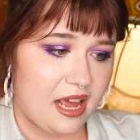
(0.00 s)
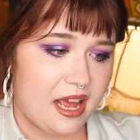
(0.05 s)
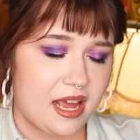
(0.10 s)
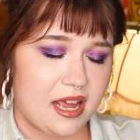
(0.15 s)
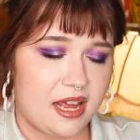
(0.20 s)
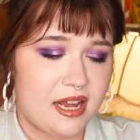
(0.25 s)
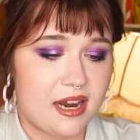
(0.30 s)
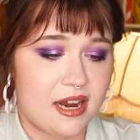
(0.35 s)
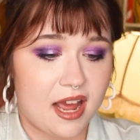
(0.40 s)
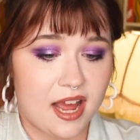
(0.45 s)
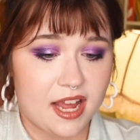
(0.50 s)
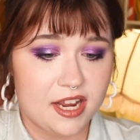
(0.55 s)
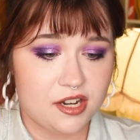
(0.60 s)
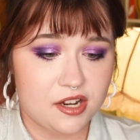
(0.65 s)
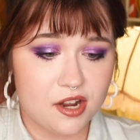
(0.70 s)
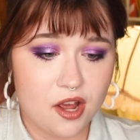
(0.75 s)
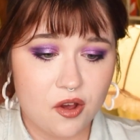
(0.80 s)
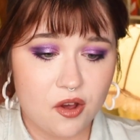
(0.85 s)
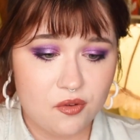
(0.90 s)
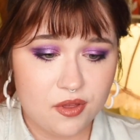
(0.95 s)
And I
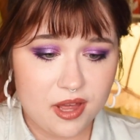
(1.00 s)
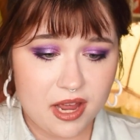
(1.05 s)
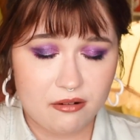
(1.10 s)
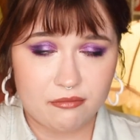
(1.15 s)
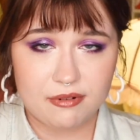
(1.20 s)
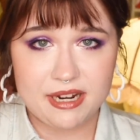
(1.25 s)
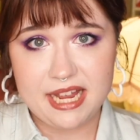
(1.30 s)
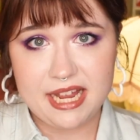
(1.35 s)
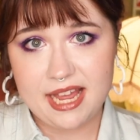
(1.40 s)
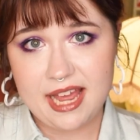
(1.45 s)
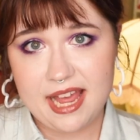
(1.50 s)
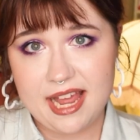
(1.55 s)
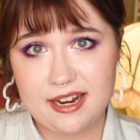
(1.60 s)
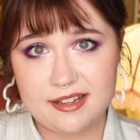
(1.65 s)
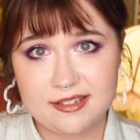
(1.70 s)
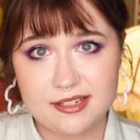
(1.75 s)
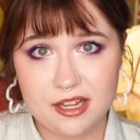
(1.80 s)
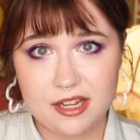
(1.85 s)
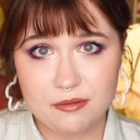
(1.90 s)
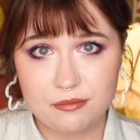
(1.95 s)
know that regain
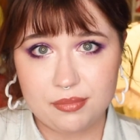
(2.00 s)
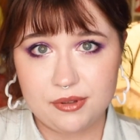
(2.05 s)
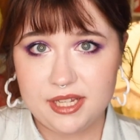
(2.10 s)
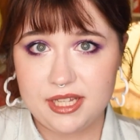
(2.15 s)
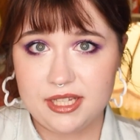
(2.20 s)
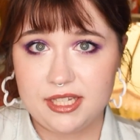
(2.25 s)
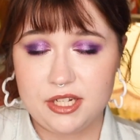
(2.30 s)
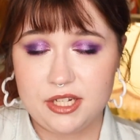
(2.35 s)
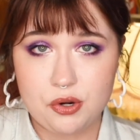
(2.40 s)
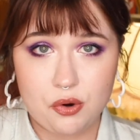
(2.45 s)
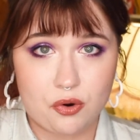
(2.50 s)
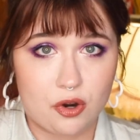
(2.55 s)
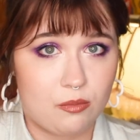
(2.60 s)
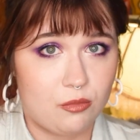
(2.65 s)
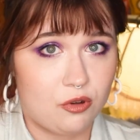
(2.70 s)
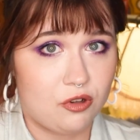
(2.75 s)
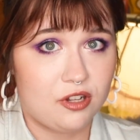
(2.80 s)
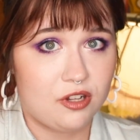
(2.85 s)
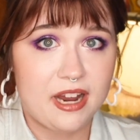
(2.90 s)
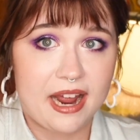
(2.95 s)
is a completely
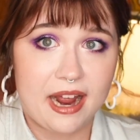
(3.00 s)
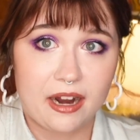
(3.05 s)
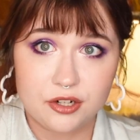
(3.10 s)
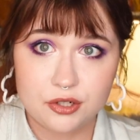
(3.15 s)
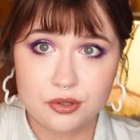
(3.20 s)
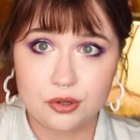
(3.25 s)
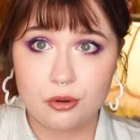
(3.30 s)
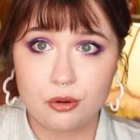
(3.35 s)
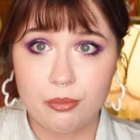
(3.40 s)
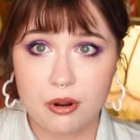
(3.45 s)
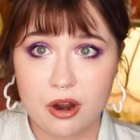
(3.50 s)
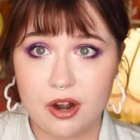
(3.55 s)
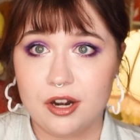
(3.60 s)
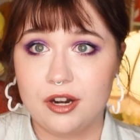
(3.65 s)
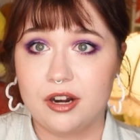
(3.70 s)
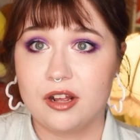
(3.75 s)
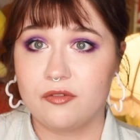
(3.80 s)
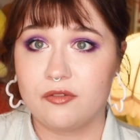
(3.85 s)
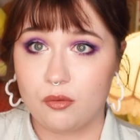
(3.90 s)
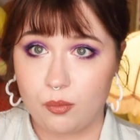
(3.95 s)
normal, natural
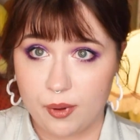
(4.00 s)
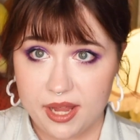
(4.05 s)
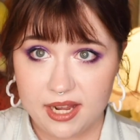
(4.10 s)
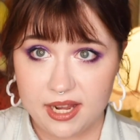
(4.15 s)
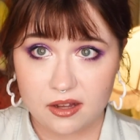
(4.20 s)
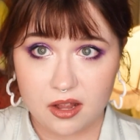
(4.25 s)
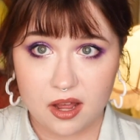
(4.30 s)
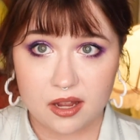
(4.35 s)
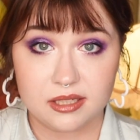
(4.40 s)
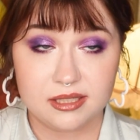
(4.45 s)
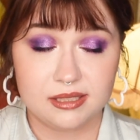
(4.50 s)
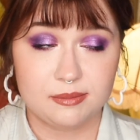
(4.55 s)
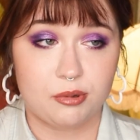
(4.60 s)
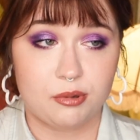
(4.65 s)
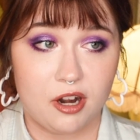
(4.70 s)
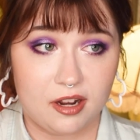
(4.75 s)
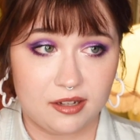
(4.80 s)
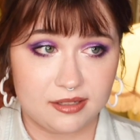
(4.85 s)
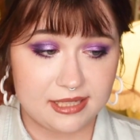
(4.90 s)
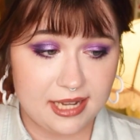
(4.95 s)
part of a weight loss
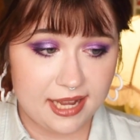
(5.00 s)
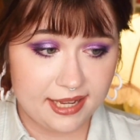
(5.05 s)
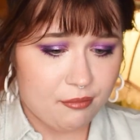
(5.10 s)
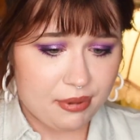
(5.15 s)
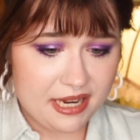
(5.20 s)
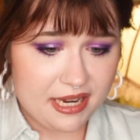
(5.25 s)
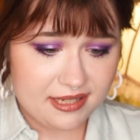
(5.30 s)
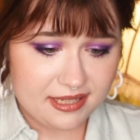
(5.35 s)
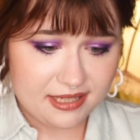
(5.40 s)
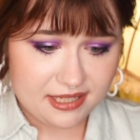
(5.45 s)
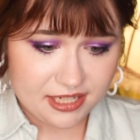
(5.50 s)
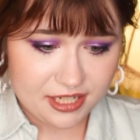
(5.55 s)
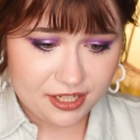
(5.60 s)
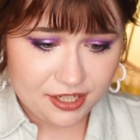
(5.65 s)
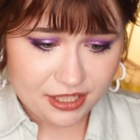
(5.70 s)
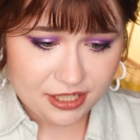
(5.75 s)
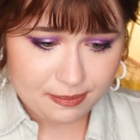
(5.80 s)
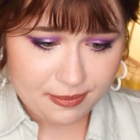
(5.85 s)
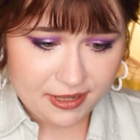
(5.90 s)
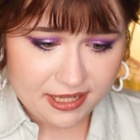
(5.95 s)
process, but it's still
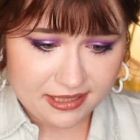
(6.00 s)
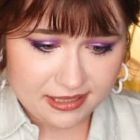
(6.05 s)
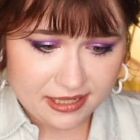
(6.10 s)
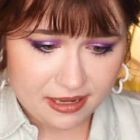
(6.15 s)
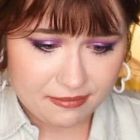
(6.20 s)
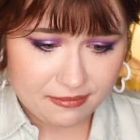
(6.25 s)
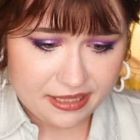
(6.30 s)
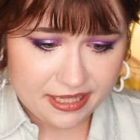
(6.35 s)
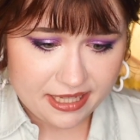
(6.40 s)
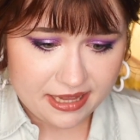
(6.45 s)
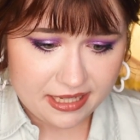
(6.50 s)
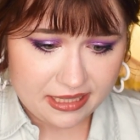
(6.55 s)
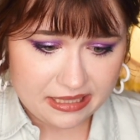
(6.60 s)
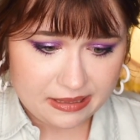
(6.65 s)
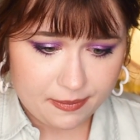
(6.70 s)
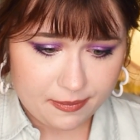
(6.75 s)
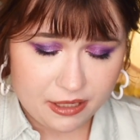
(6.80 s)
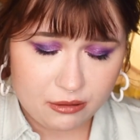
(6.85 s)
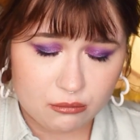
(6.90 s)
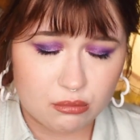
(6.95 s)
just been something
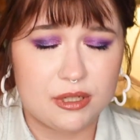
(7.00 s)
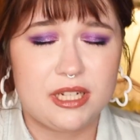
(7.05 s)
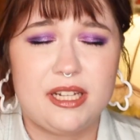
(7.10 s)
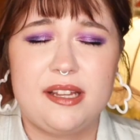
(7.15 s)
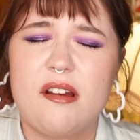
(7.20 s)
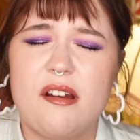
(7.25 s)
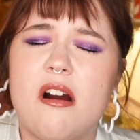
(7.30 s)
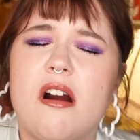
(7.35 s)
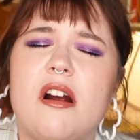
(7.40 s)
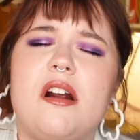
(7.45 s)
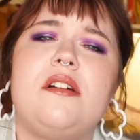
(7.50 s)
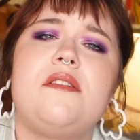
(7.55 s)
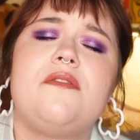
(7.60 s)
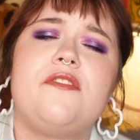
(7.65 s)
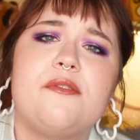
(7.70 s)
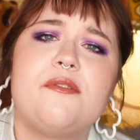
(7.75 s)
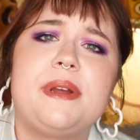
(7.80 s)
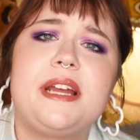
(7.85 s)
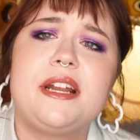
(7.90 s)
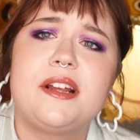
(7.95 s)
that's been really hard
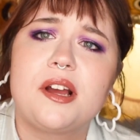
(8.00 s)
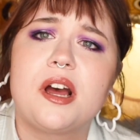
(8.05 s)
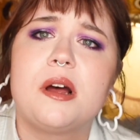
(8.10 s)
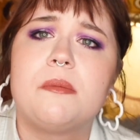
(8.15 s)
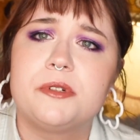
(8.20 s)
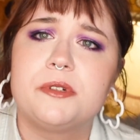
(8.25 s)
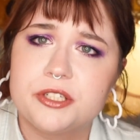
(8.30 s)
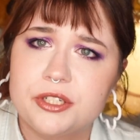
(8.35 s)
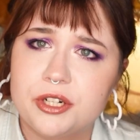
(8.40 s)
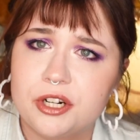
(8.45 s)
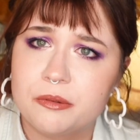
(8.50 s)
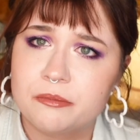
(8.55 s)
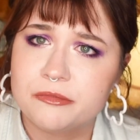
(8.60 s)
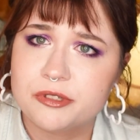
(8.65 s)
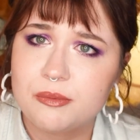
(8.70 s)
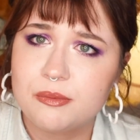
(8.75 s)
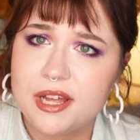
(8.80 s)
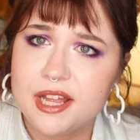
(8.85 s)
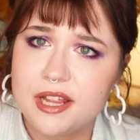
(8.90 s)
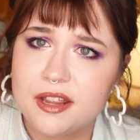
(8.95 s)
for me to come to
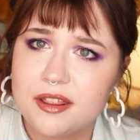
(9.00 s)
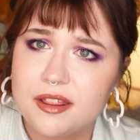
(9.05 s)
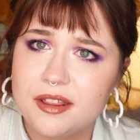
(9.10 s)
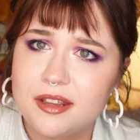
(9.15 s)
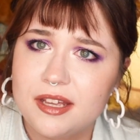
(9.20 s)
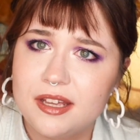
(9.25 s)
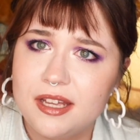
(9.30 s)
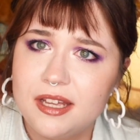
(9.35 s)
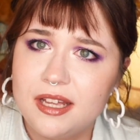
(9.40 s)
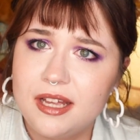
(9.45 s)
terms with